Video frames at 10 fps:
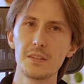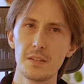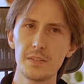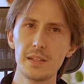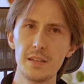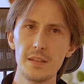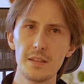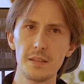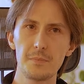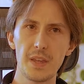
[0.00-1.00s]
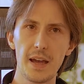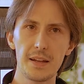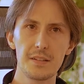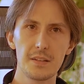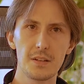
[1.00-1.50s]
definitely
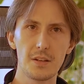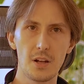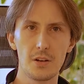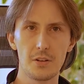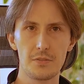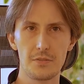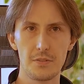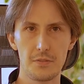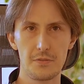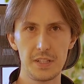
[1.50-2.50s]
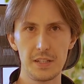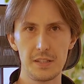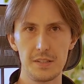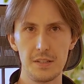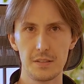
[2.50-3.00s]
adding a lot of
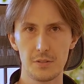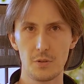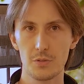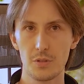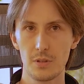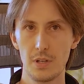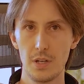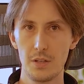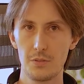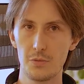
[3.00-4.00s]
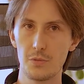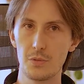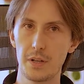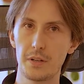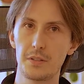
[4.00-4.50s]
fidelity and control
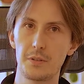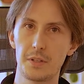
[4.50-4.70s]
to character